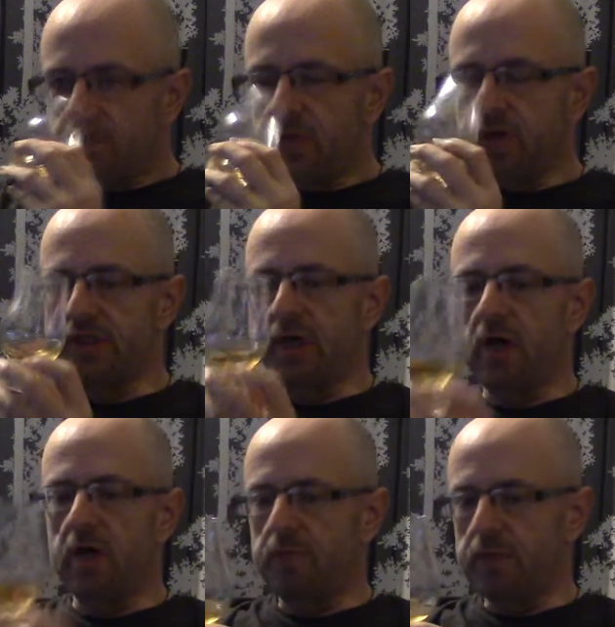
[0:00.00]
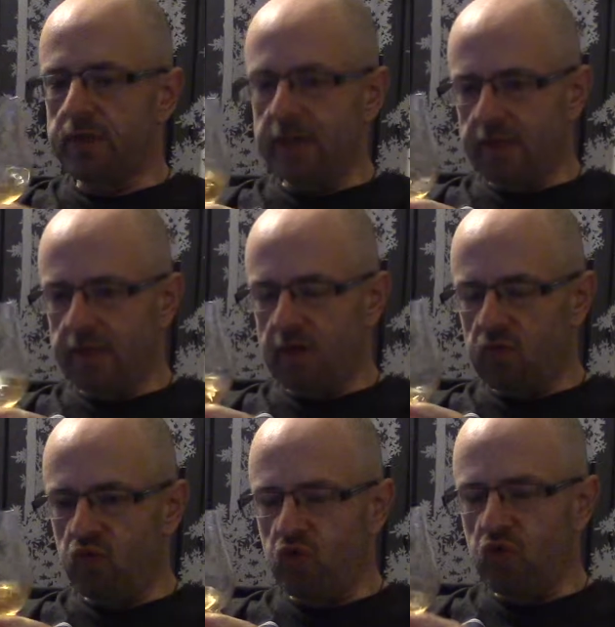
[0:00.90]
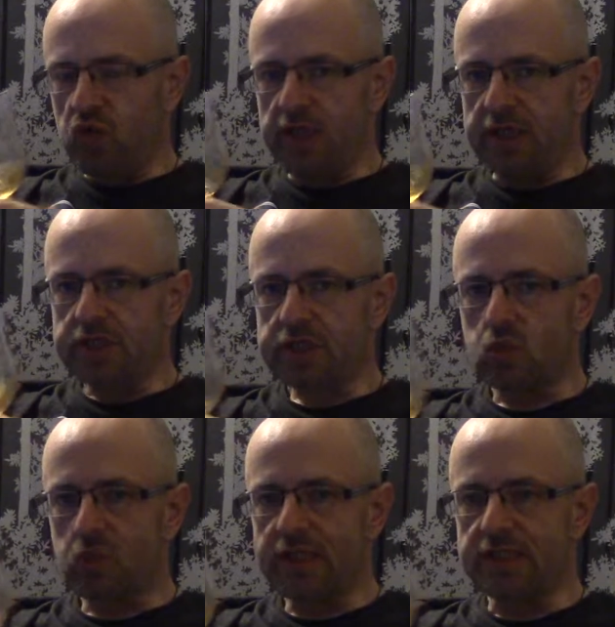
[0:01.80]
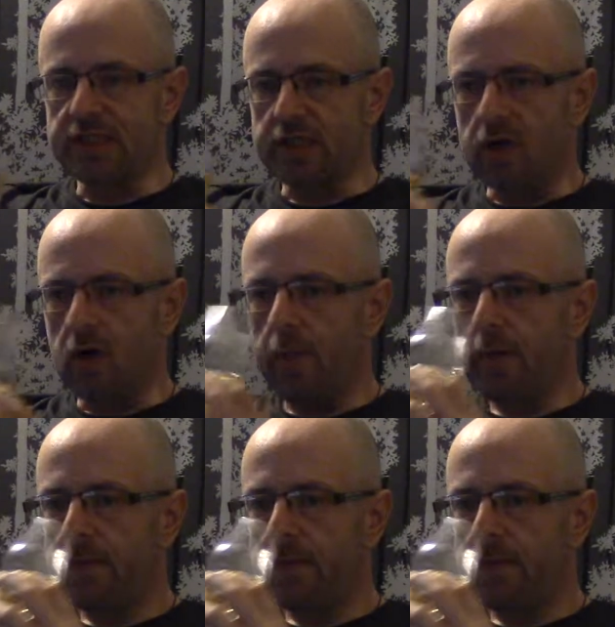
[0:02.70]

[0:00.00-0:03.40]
There's that really sweetens it up.